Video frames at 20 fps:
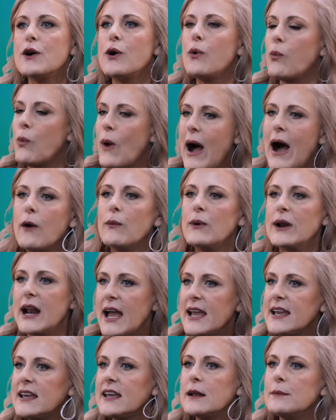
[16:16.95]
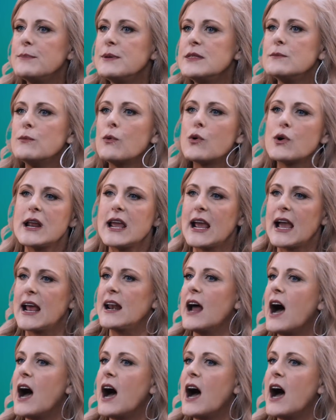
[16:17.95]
wow, when I get up in the morning and